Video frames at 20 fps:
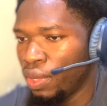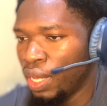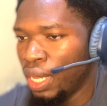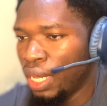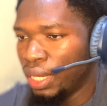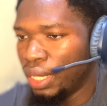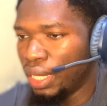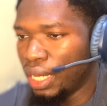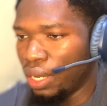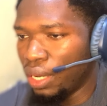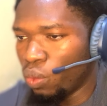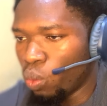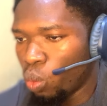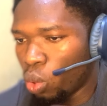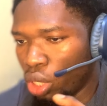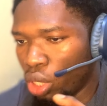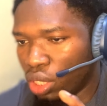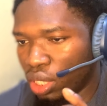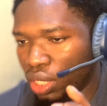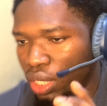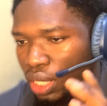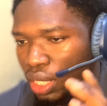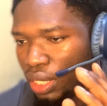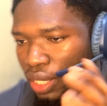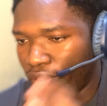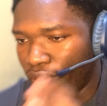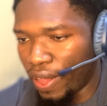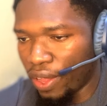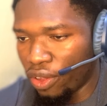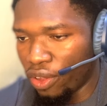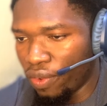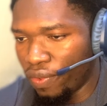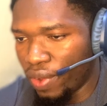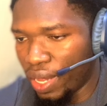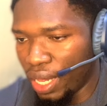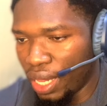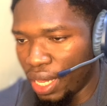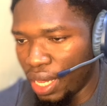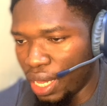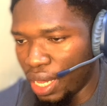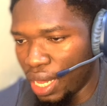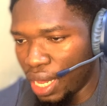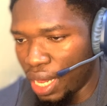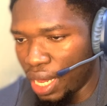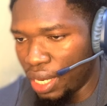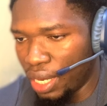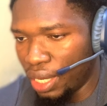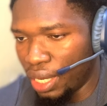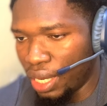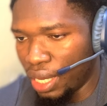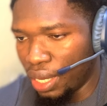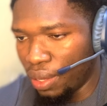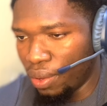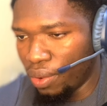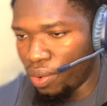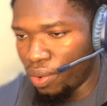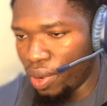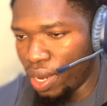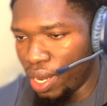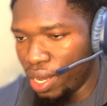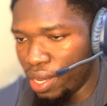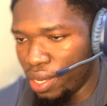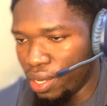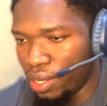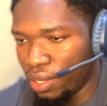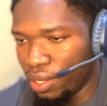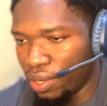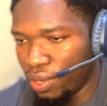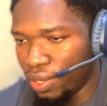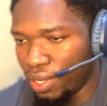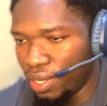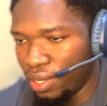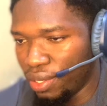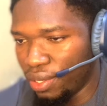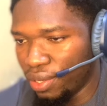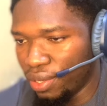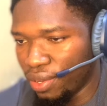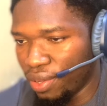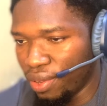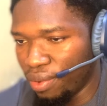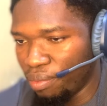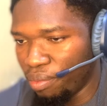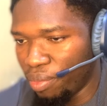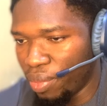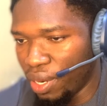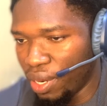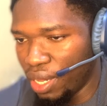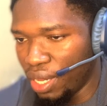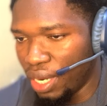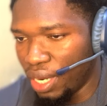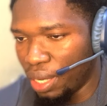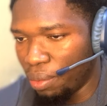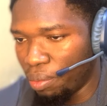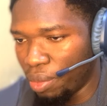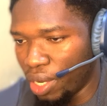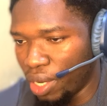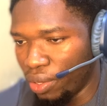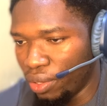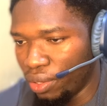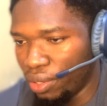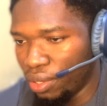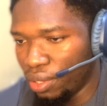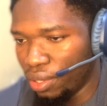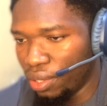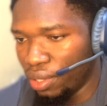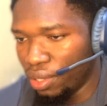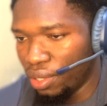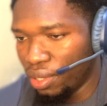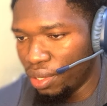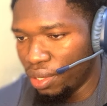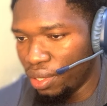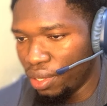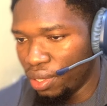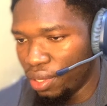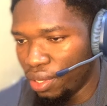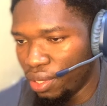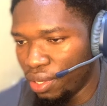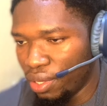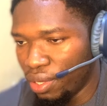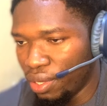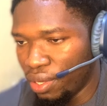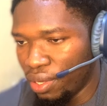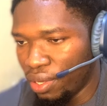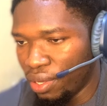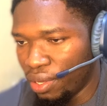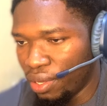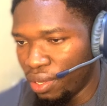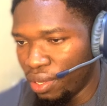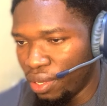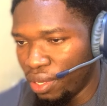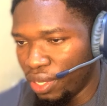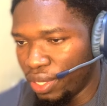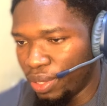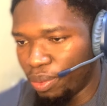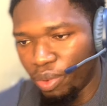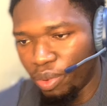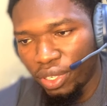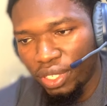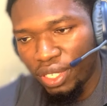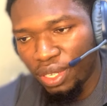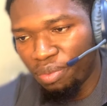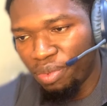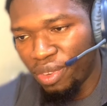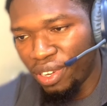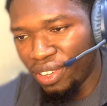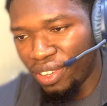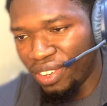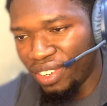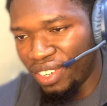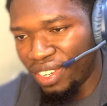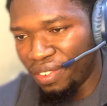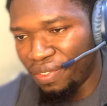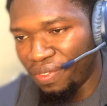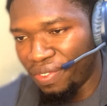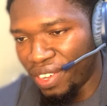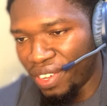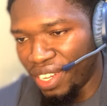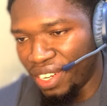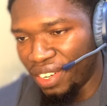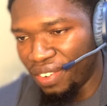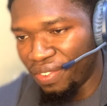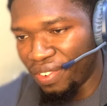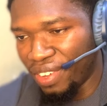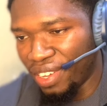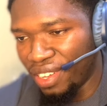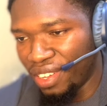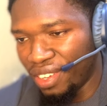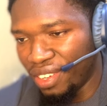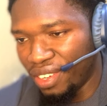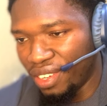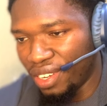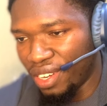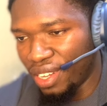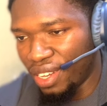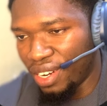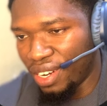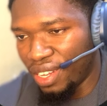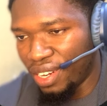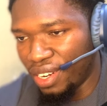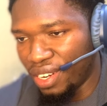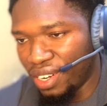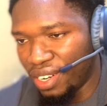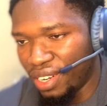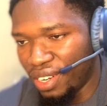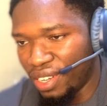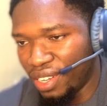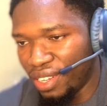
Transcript: Then watch this. If I go over here and why is all this complain about? It's possibly undefined. No, no, no, no.